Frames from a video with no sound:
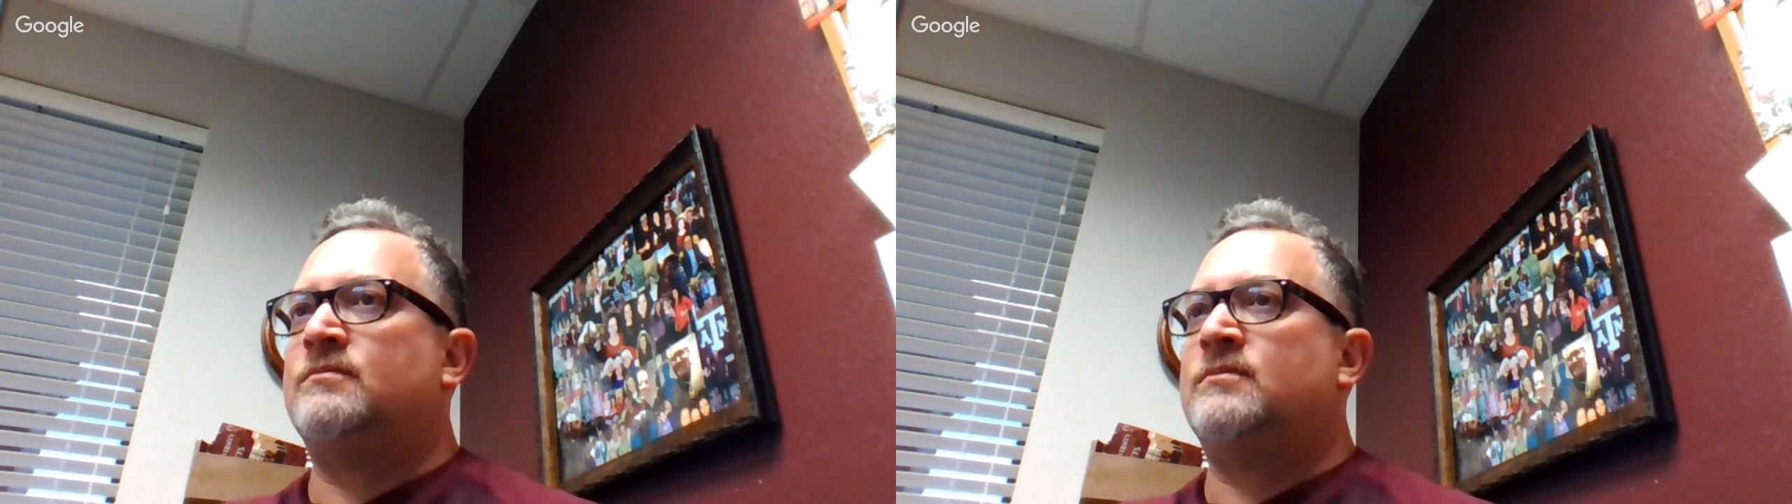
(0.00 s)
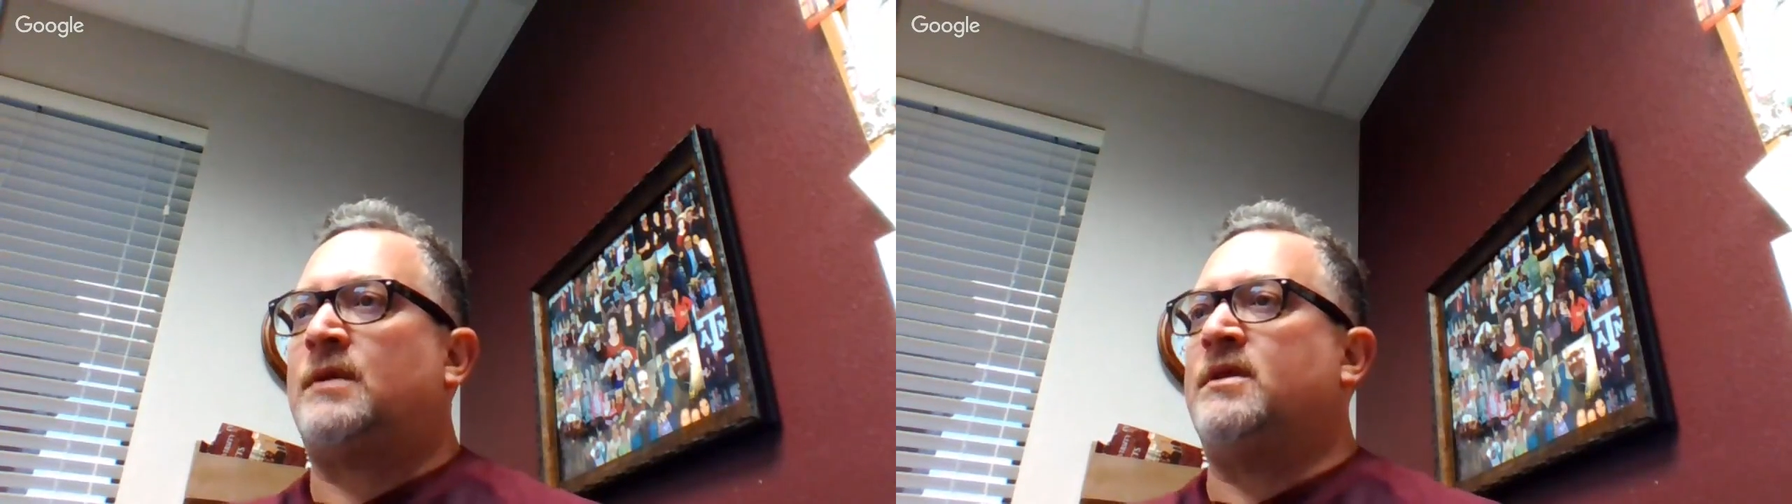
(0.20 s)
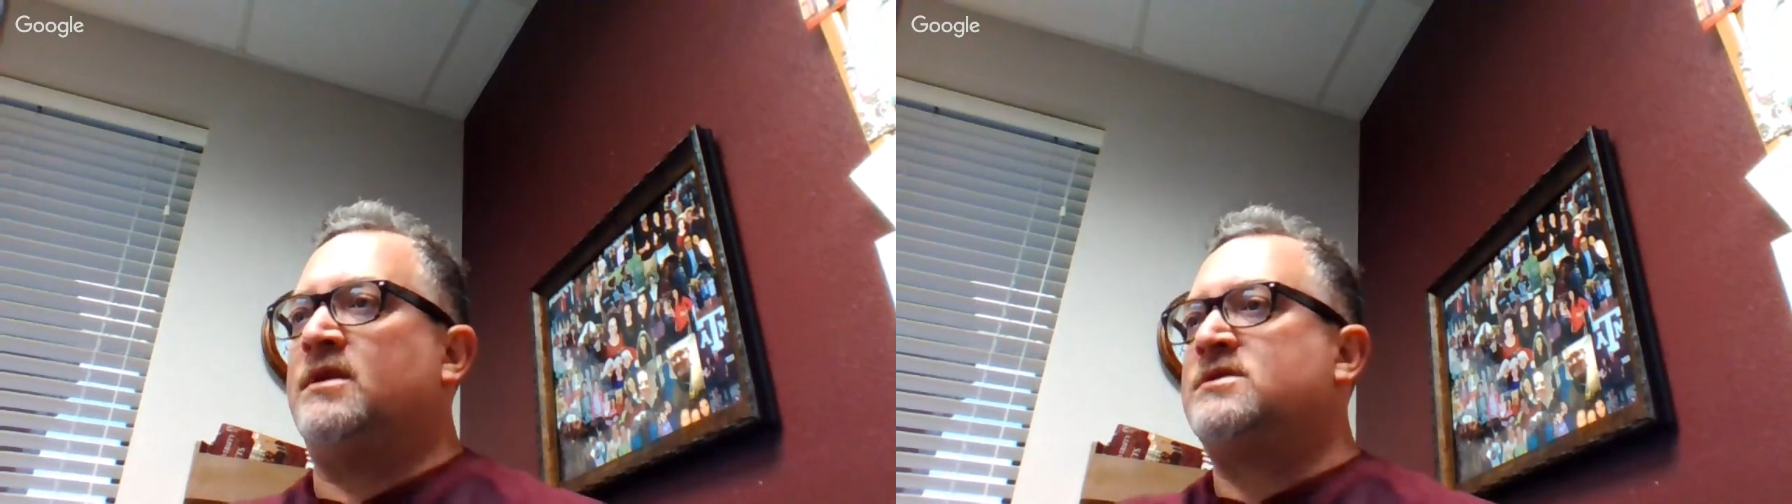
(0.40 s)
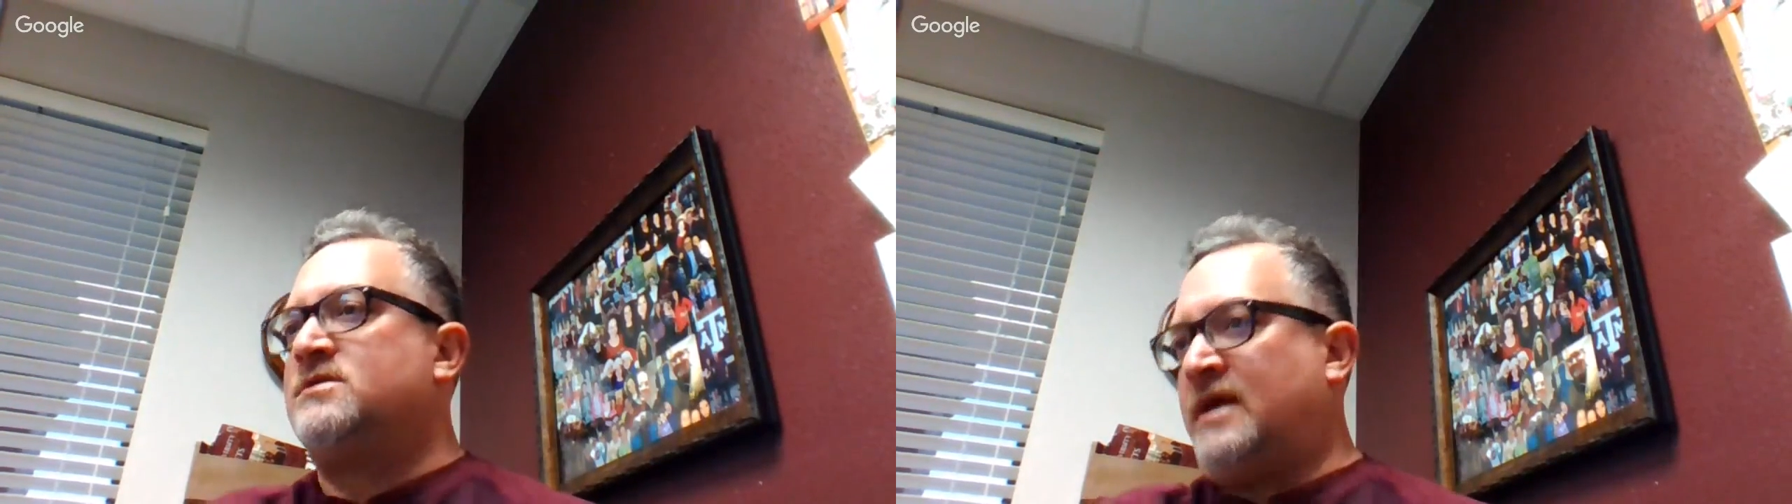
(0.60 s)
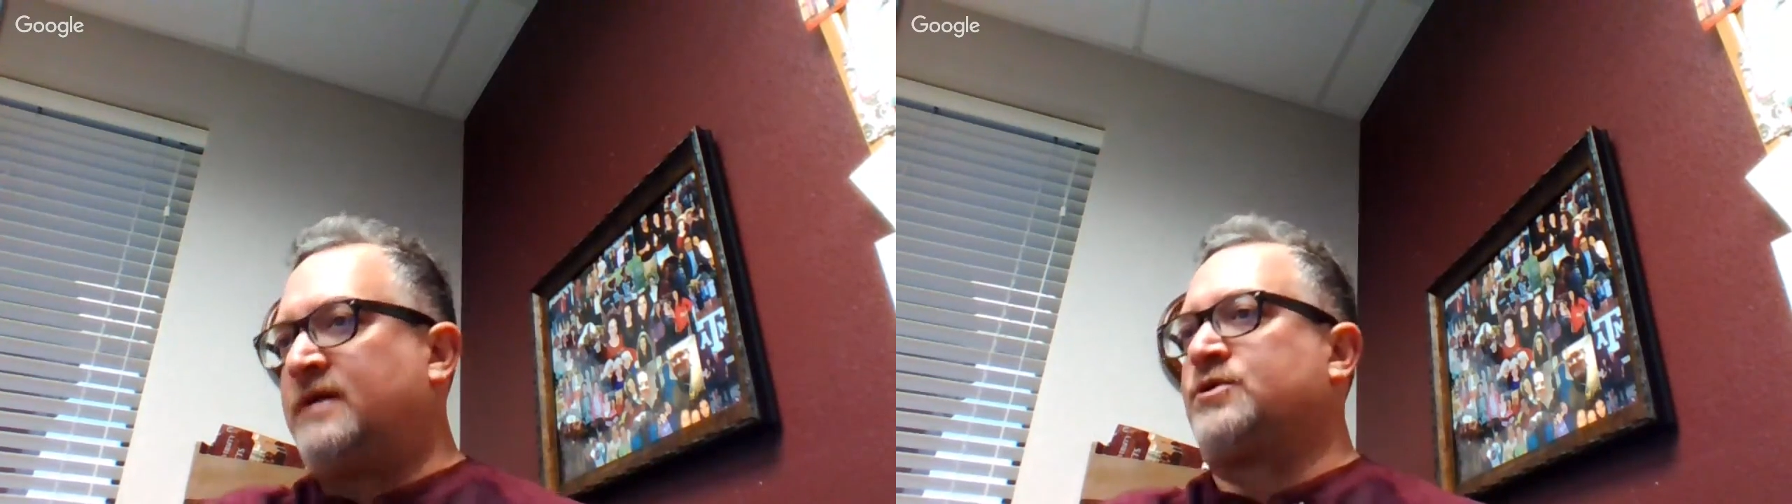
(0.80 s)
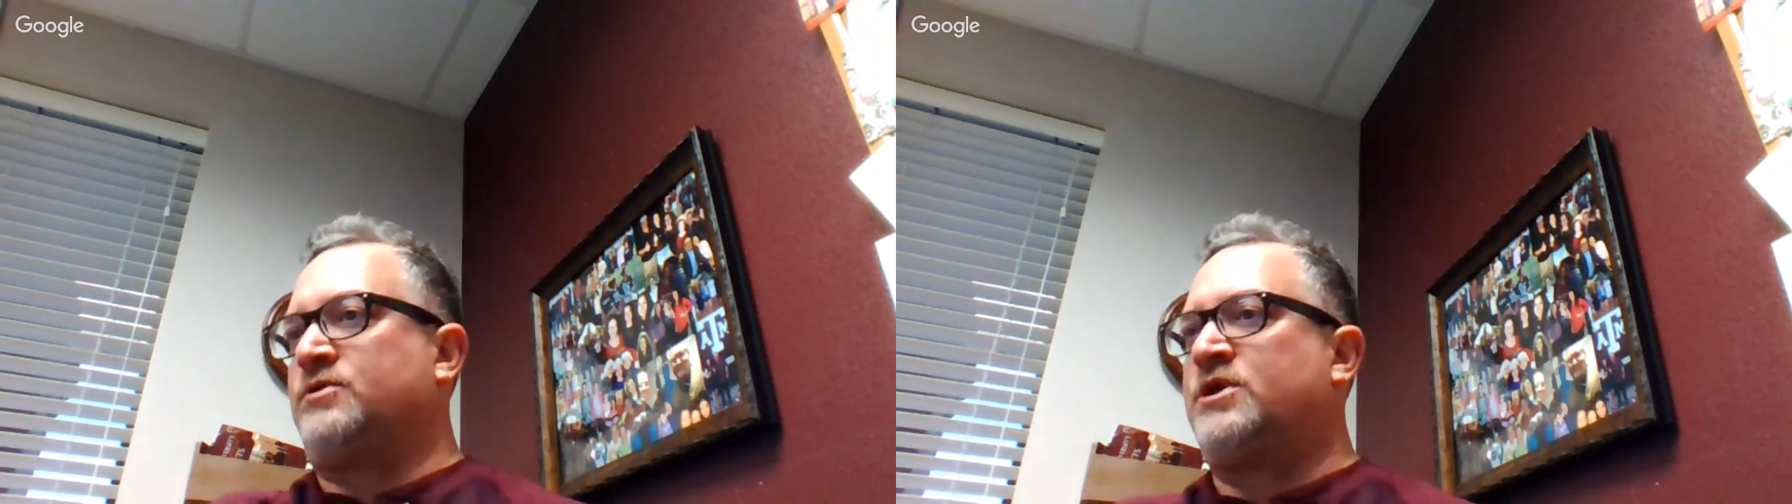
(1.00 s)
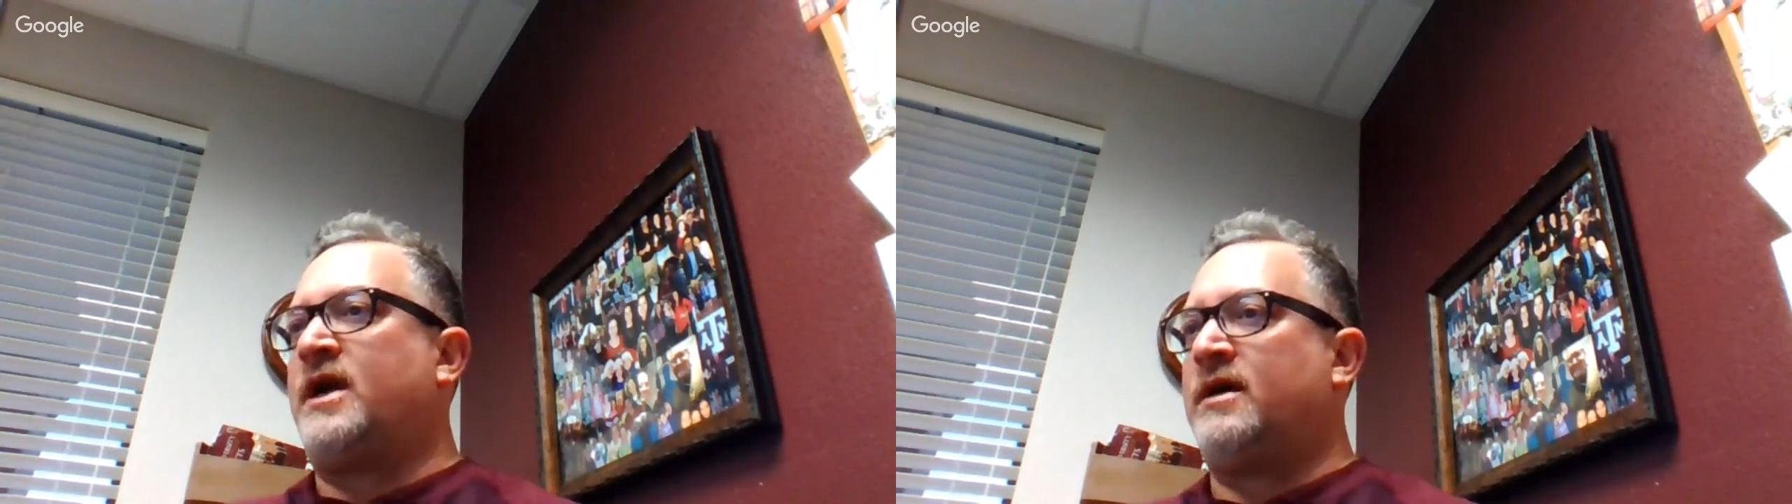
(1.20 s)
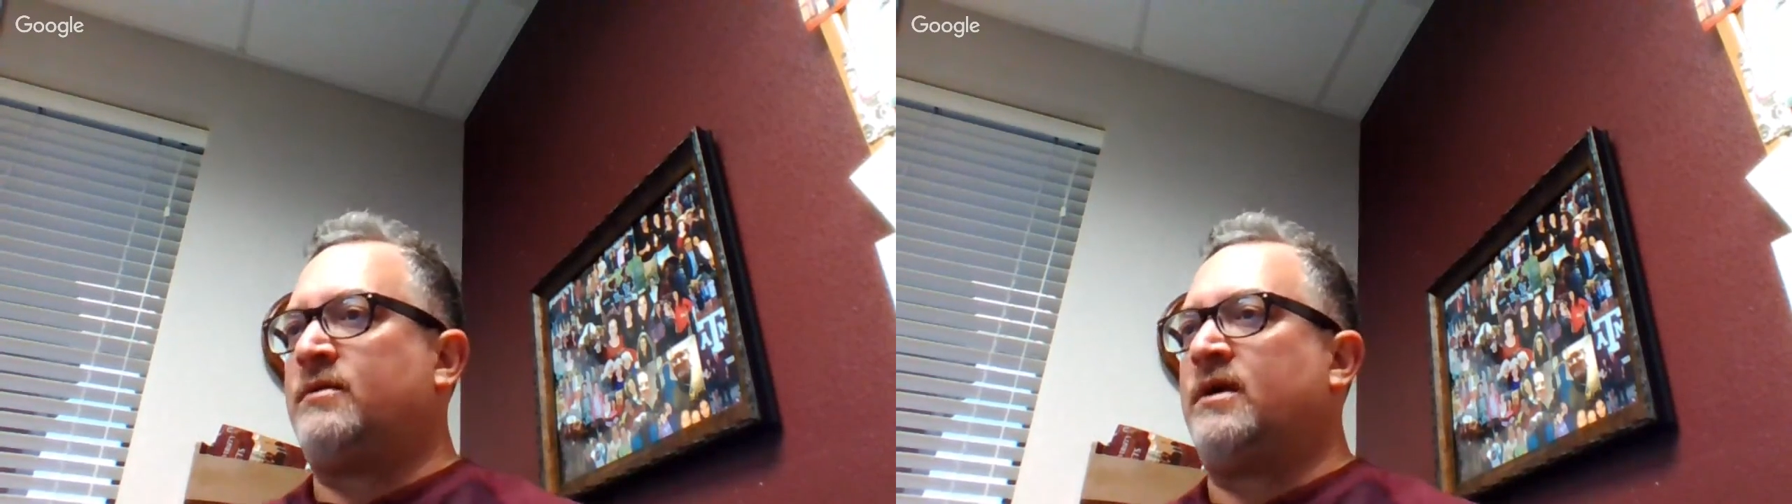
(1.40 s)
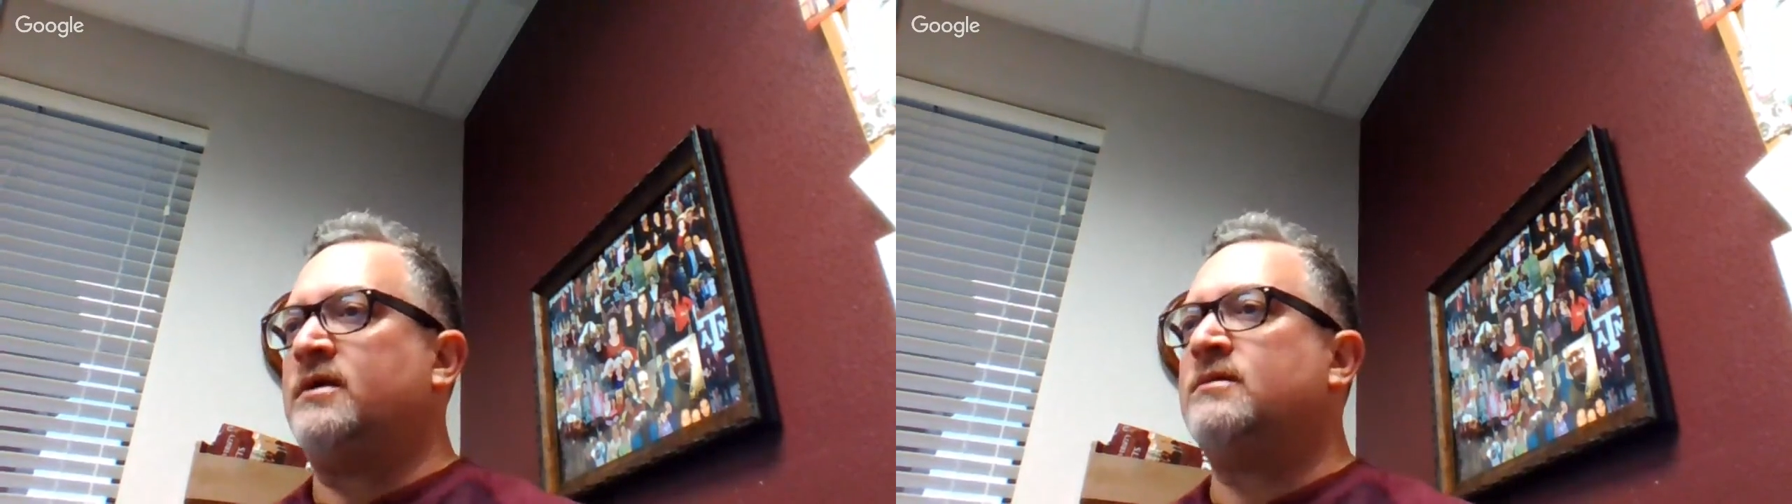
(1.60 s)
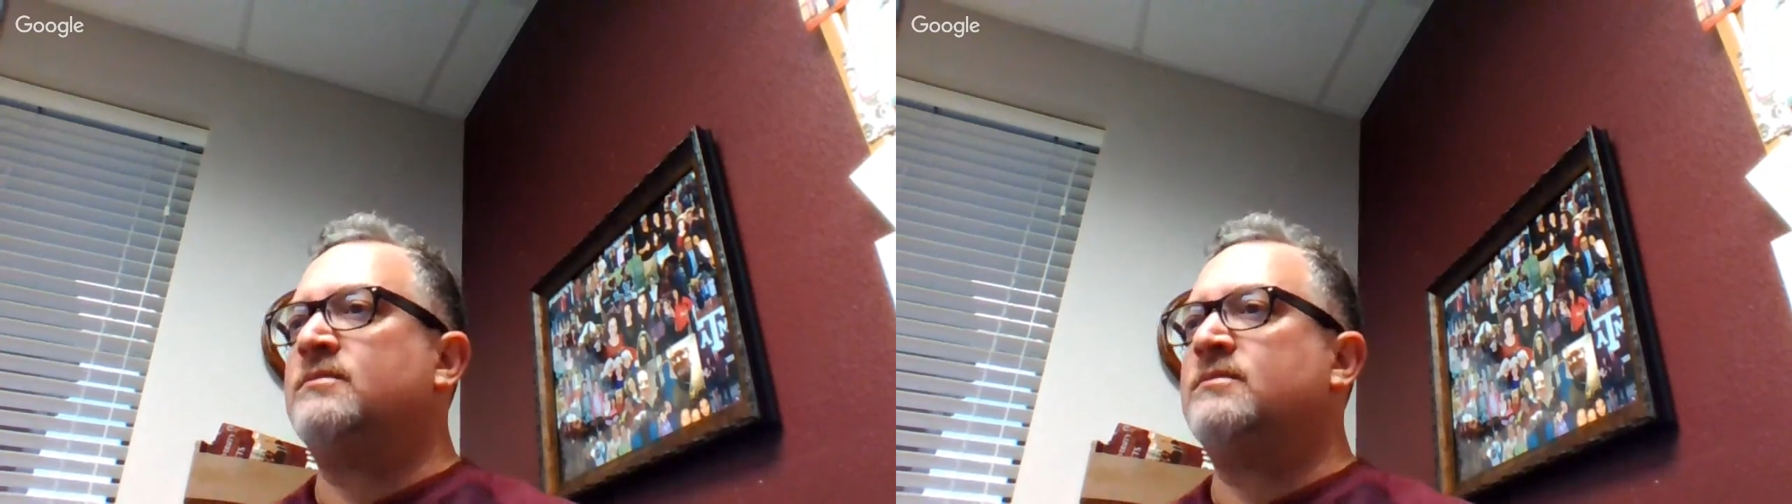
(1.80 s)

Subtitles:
I mean, this is the actual chat, right?